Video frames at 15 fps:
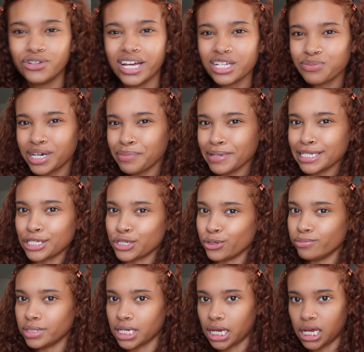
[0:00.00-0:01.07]
You guys wanna be
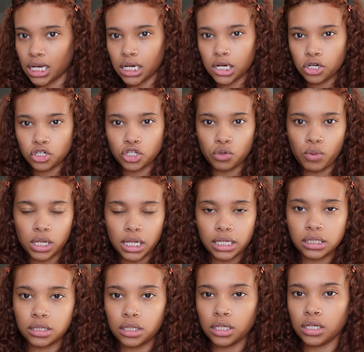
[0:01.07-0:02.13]
zoomed in in or do you want
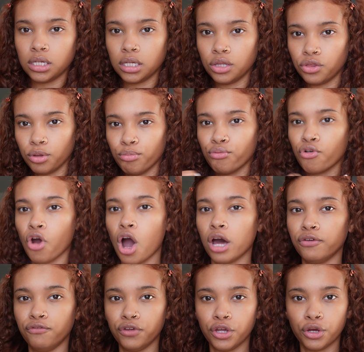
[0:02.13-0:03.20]
like the, the
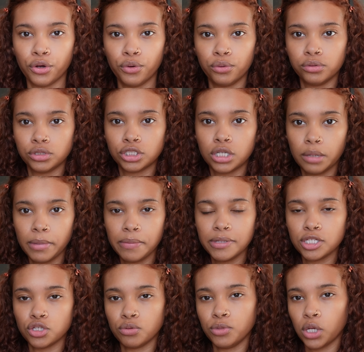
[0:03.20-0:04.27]
broad view? Should I maybe
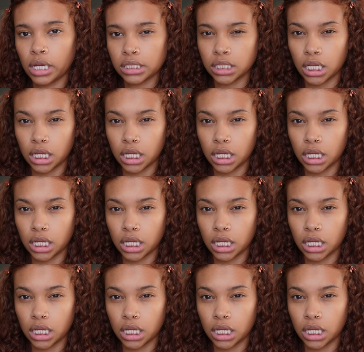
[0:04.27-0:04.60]
zoom you guys